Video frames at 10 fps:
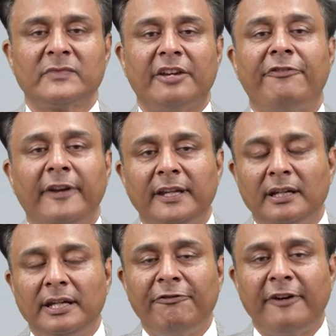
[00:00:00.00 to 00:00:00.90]
If
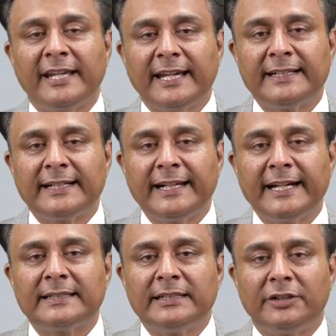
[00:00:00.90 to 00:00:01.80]
I can
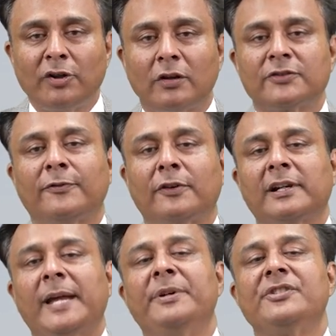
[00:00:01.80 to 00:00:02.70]
connect the dots for
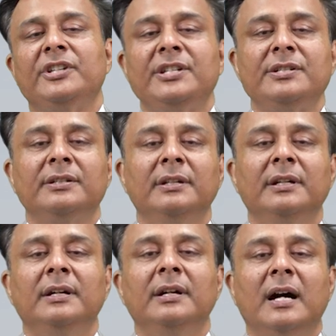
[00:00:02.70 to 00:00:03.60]
climate change,
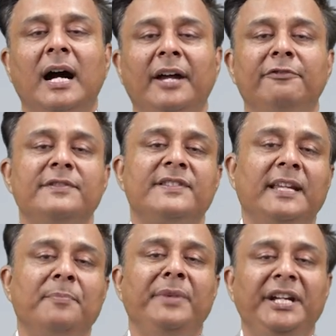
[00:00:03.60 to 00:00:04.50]
I would
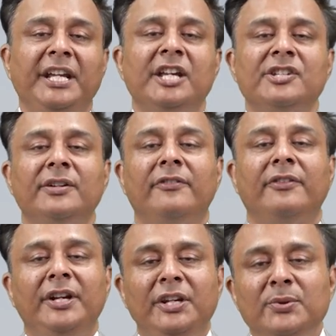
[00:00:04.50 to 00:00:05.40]
say mitigation
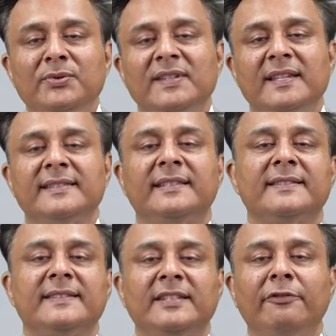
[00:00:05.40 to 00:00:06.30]
reduces the
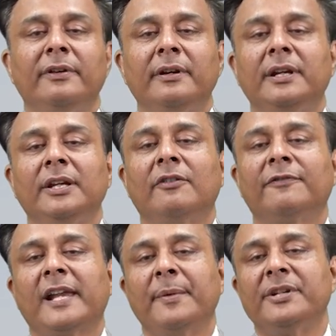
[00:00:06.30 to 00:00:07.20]
severity
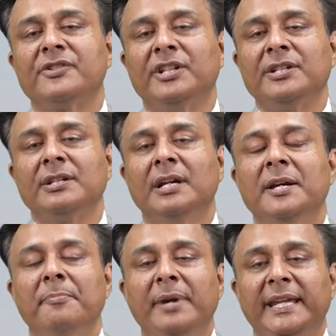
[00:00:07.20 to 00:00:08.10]
of climate change,
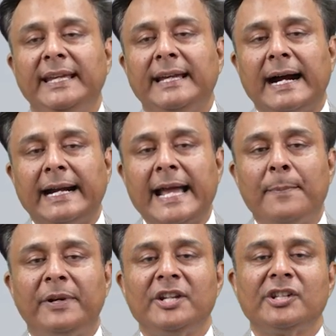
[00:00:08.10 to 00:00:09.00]
making
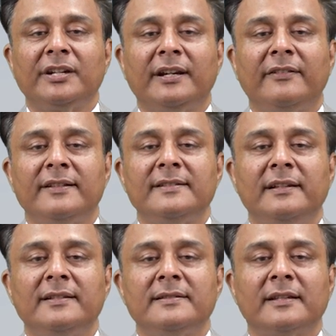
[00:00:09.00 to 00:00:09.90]
adaptation and
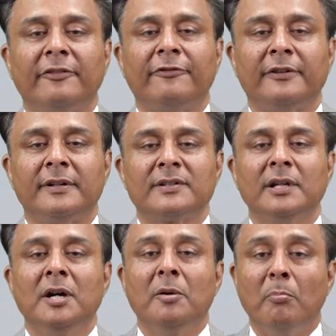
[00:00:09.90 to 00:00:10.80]
resilience
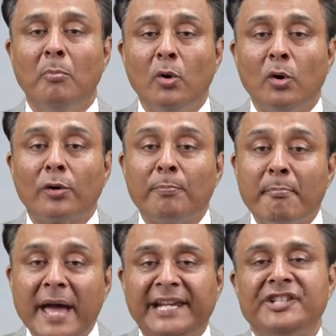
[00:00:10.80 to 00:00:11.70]
efforts more
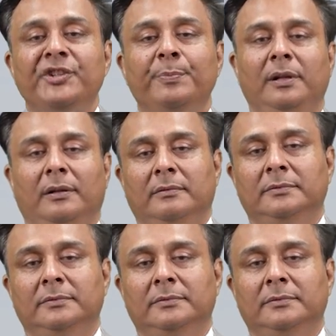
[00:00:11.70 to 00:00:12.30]
manageable.